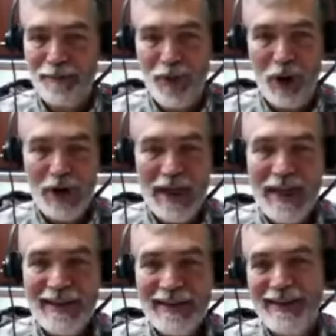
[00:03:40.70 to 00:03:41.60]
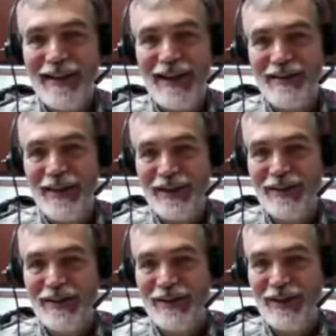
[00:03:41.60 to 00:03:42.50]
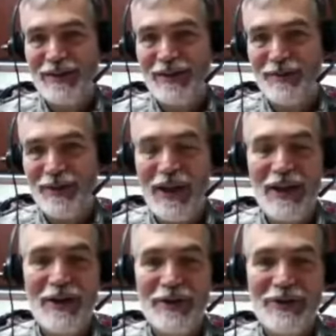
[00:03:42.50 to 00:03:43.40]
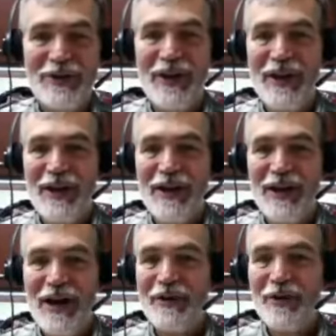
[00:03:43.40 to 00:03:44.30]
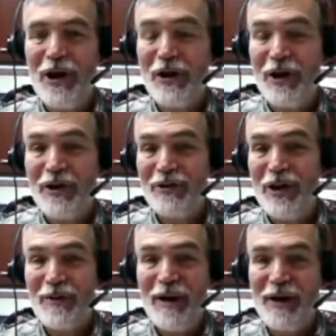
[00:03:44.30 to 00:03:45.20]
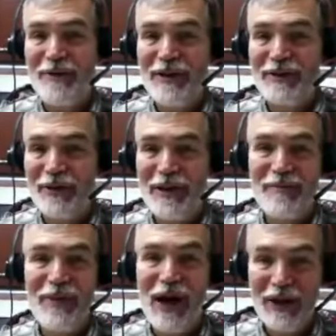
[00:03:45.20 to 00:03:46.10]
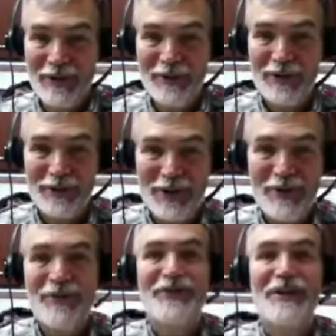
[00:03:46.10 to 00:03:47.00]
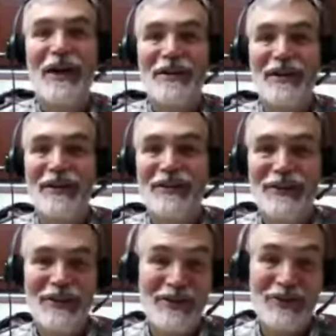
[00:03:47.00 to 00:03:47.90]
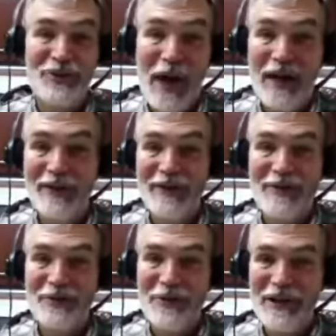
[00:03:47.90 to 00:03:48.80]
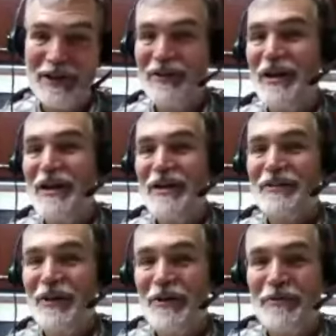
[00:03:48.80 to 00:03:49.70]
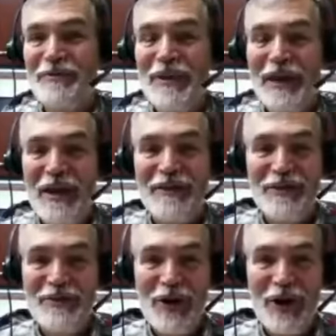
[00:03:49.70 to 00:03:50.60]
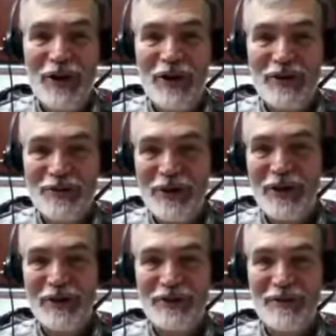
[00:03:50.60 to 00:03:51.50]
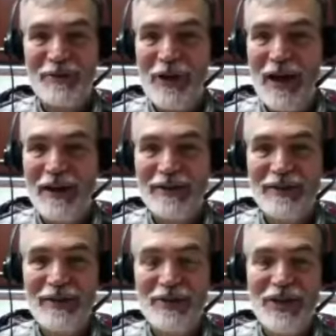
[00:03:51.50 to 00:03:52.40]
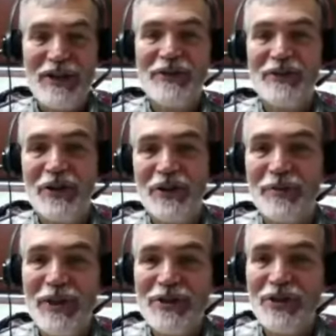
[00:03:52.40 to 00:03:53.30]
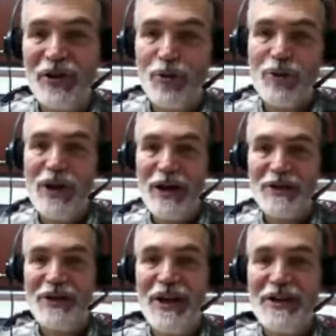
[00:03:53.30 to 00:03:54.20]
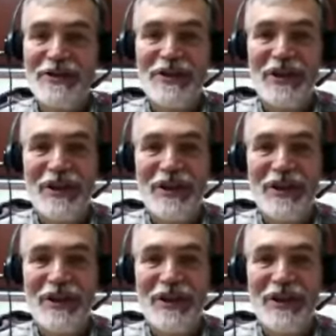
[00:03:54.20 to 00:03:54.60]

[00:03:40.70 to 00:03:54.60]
are easy to digest, such as potatoes. Other carbohydrates are impossible for humans to digest, such as grass and trees. So if you gnawed on a tree or some grass, the chances are your blood sugar would not change